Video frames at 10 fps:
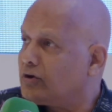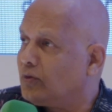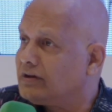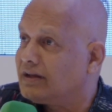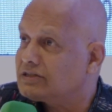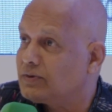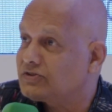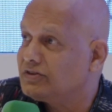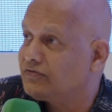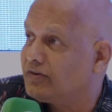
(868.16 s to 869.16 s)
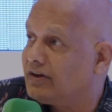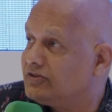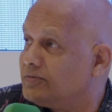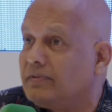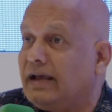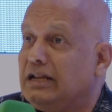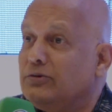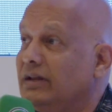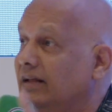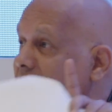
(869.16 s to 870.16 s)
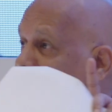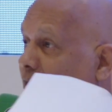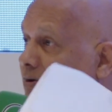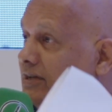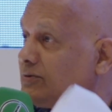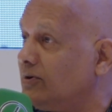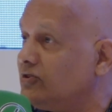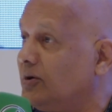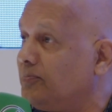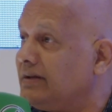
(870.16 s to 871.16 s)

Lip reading: Fantastic. That's good to hear. I've got one last question for Najib.